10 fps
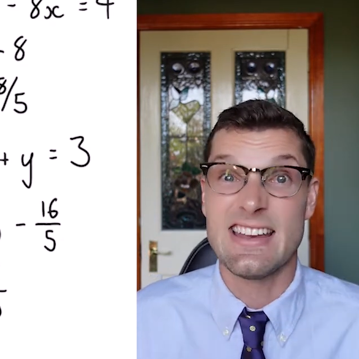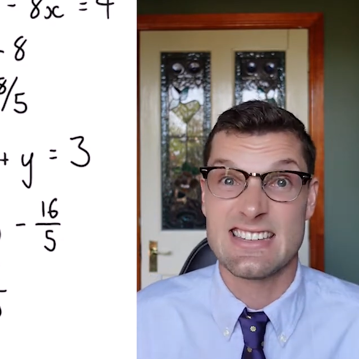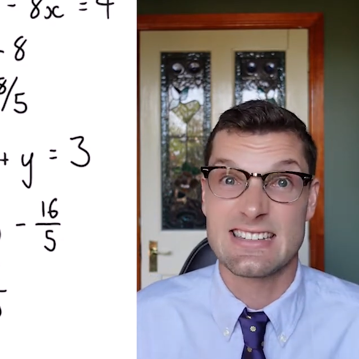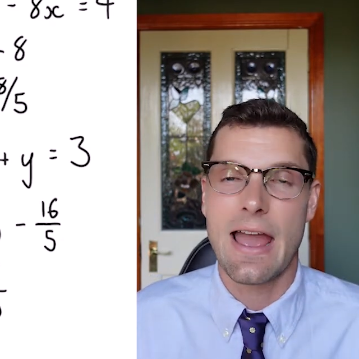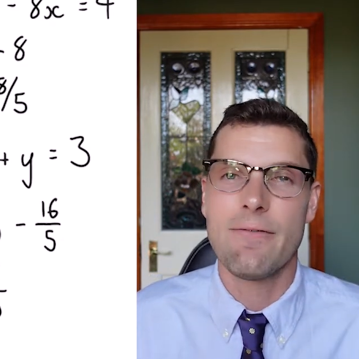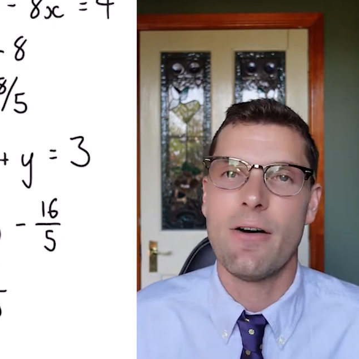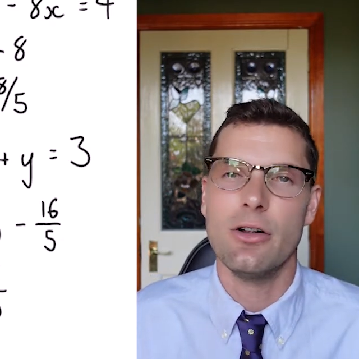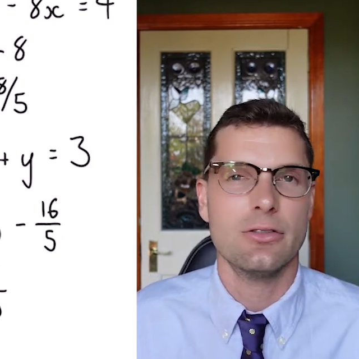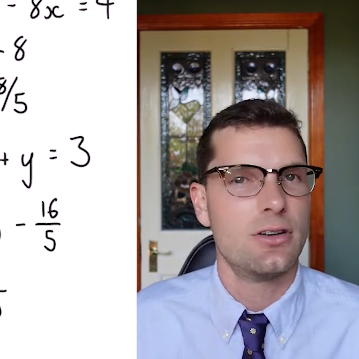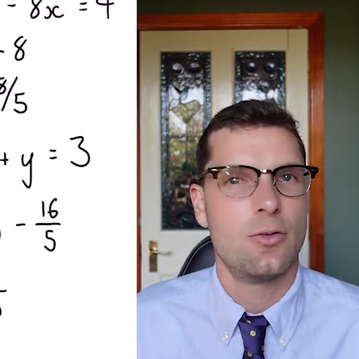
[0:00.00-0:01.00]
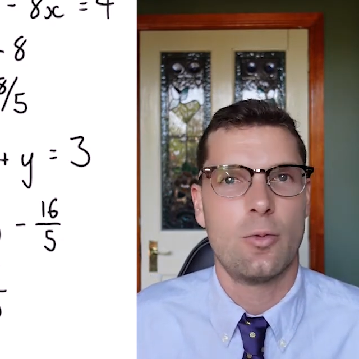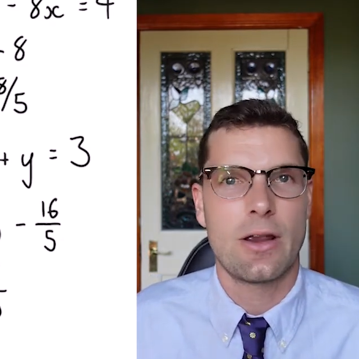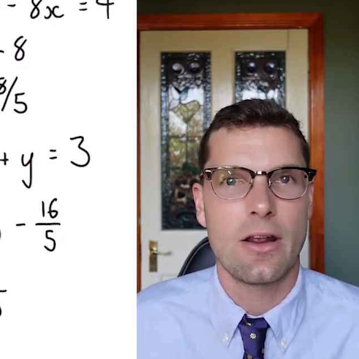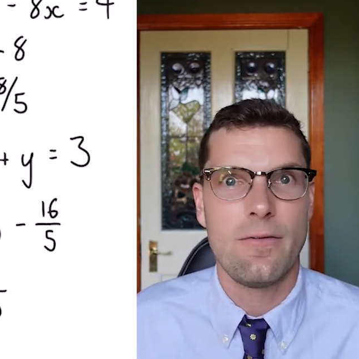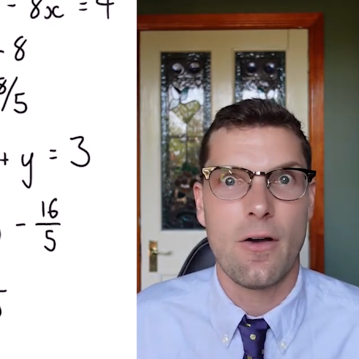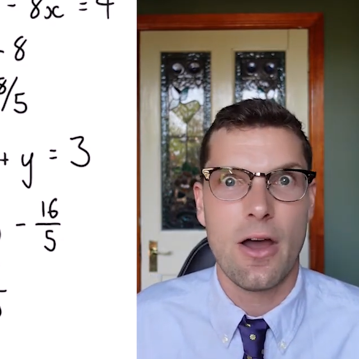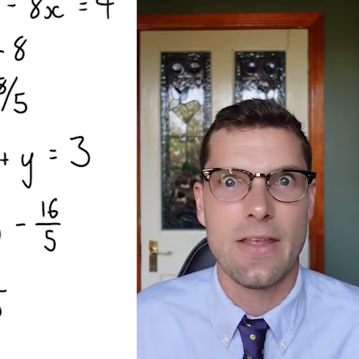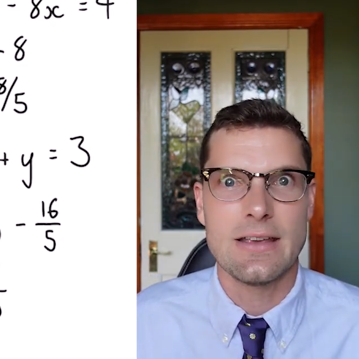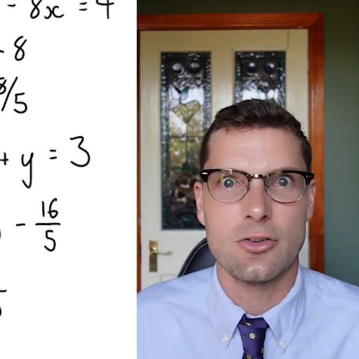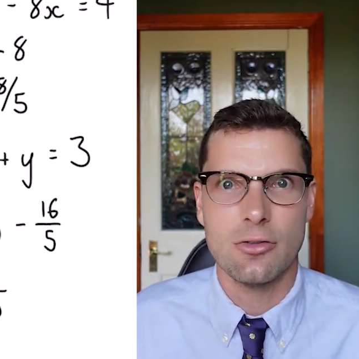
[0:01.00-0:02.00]
scaffold, we're going to find
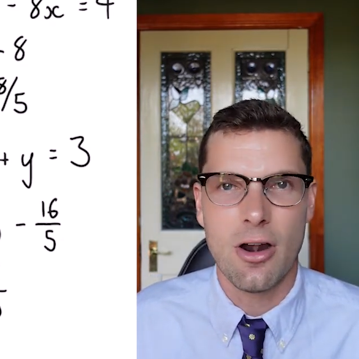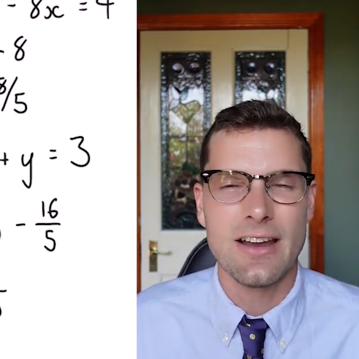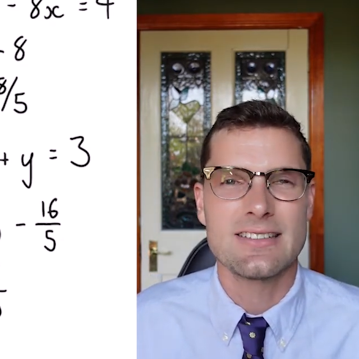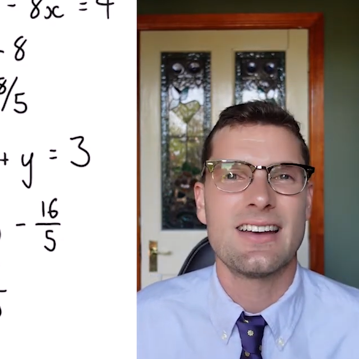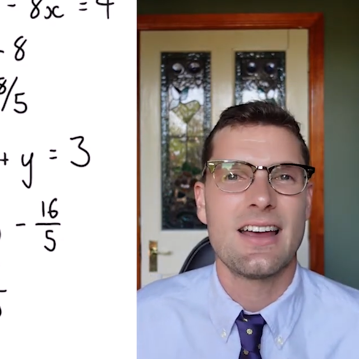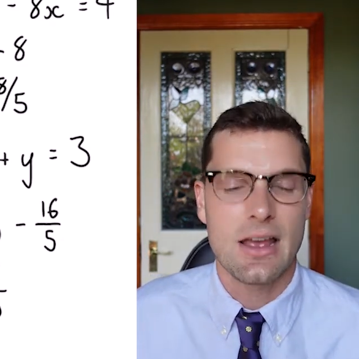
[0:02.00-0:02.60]
these all right.